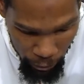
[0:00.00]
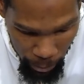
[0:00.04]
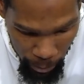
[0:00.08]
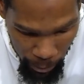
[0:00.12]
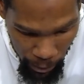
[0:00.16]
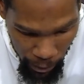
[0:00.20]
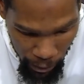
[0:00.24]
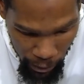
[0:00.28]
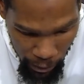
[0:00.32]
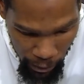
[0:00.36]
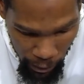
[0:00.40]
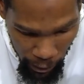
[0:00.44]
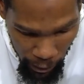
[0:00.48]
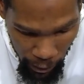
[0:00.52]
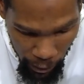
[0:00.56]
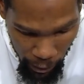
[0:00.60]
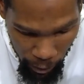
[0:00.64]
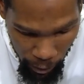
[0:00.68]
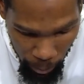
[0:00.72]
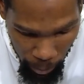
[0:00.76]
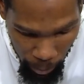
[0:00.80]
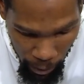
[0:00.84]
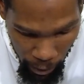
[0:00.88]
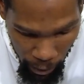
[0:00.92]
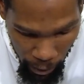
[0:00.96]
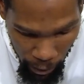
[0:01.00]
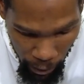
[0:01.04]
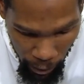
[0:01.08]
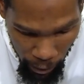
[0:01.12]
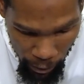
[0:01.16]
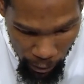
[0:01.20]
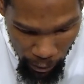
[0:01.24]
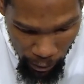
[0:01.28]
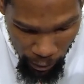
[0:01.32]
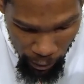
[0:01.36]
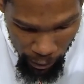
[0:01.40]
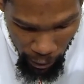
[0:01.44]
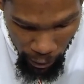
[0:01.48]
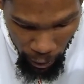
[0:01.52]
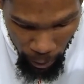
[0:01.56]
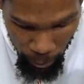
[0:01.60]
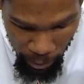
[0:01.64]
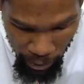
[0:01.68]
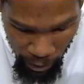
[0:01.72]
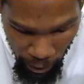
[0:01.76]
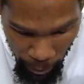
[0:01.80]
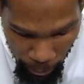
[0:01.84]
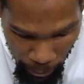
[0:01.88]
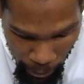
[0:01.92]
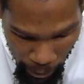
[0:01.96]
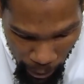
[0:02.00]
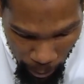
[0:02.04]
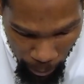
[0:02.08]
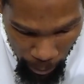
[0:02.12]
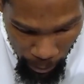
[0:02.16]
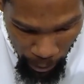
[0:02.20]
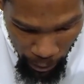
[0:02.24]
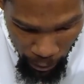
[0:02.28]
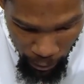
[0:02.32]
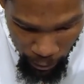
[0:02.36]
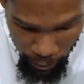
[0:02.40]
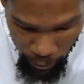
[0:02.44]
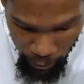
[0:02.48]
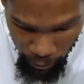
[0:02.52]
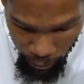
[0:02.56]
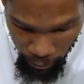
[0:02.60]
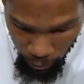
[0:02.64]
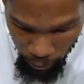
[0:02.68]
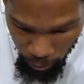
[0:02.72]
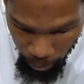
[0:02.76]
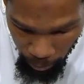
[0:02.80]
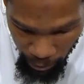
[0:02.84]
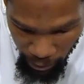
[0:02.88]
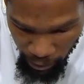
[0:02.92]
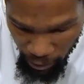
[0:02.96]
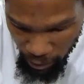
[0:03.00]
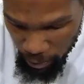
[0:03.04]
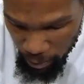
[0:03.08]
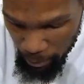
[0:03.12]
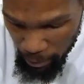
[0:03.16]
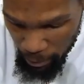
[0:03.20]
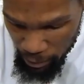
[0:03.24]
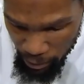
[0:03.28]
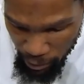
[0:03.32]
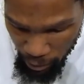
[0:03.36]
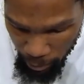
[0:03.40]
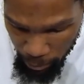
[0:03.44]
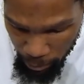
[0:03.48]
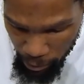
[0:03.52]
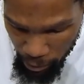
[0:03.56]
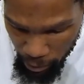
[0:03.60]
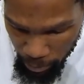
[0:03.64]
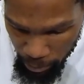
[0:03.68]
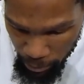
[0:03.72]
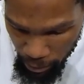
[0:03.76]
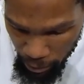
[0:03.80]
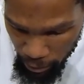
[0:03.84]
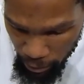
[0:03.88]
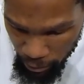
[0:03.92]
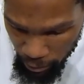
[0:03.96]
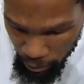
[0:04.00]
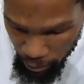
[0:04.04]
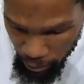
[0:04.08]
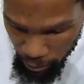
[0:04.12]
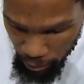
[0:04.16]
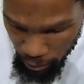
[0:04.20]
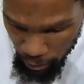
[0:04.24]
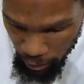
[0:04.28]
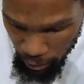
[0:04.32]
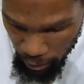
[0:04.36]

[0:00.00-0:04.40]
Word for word: from DJ and the bigs, and James set me up nice, and my teammates set me up nice.